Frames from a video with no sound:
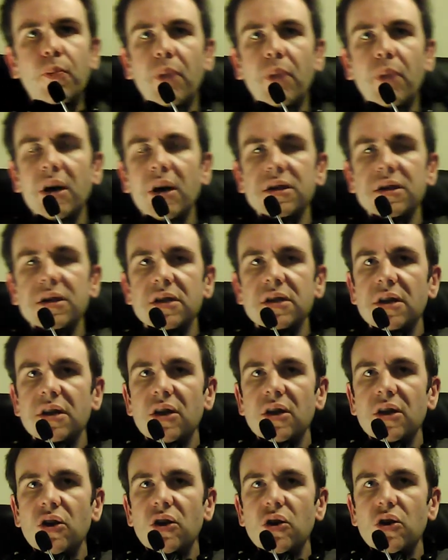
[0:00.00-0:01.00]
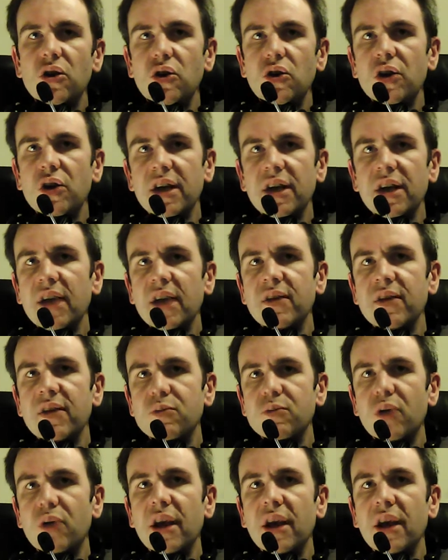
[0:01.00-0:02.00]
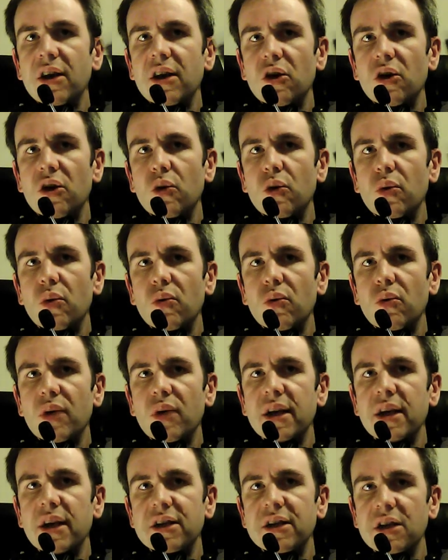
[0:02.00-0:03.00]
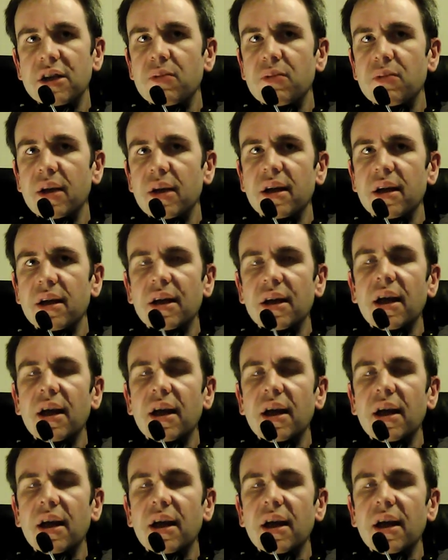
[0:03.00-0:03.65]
but you can get this brand new really cheaply,